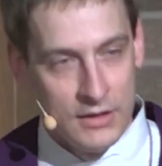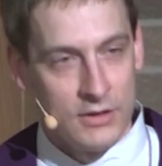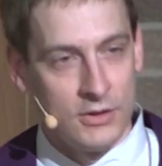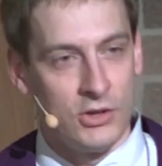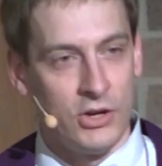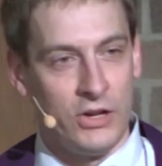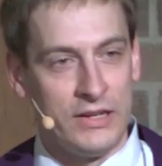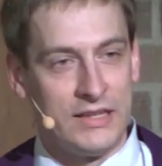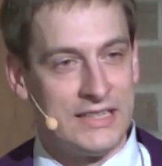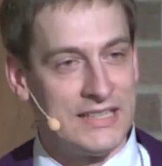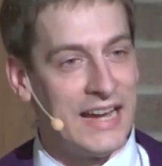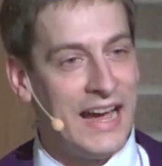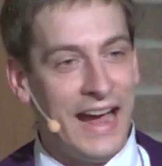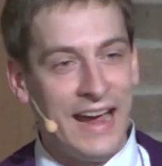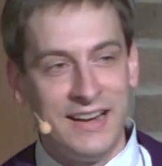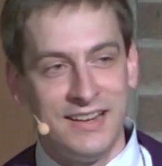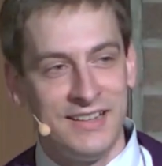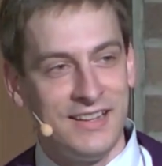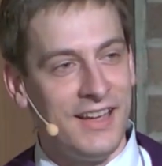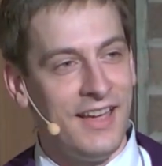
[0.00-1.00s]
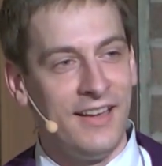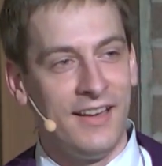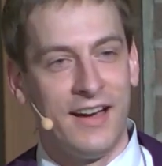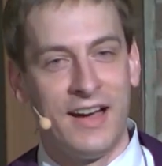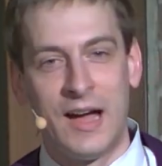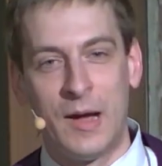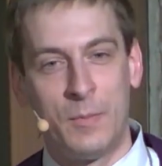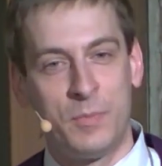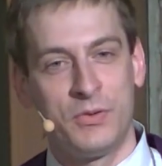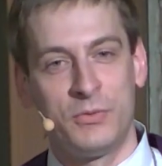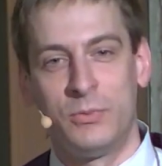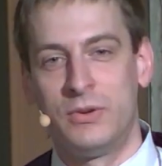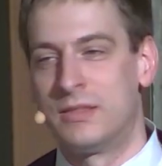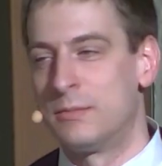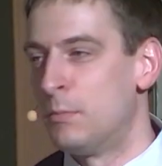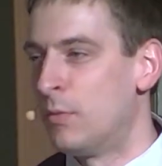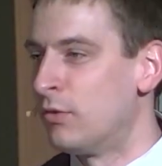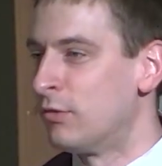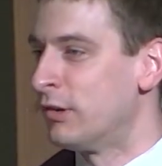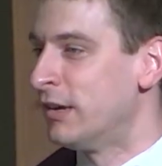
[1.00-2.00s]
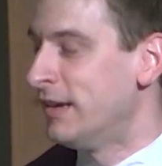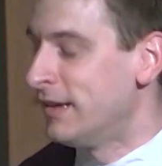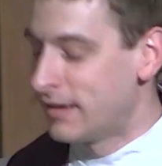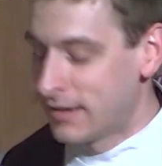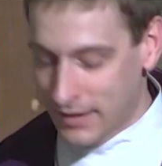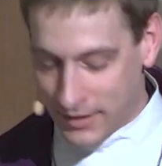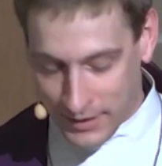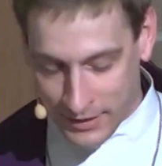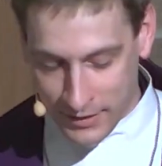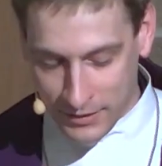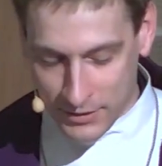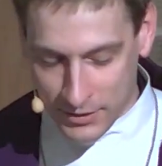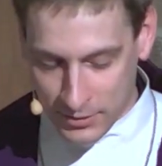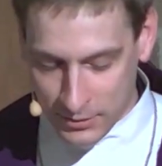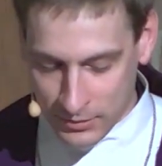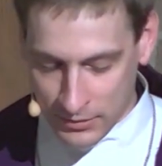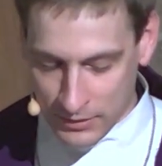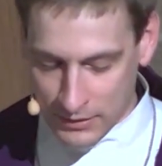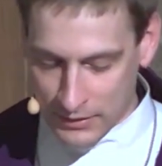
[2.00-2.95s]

called Tidying Up with Marie Kondo.